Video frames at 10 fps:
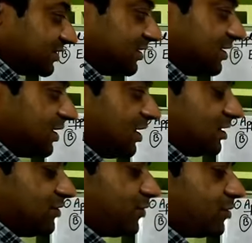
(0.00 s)

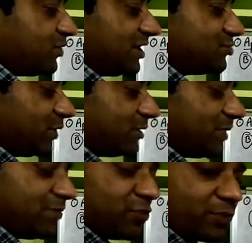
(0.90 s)
The formula is 1
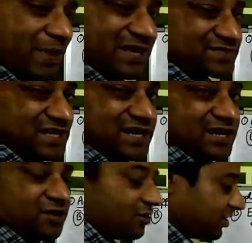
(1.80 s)
by 4 pi epsilon
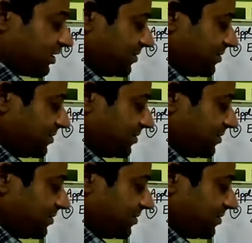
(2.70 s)
naught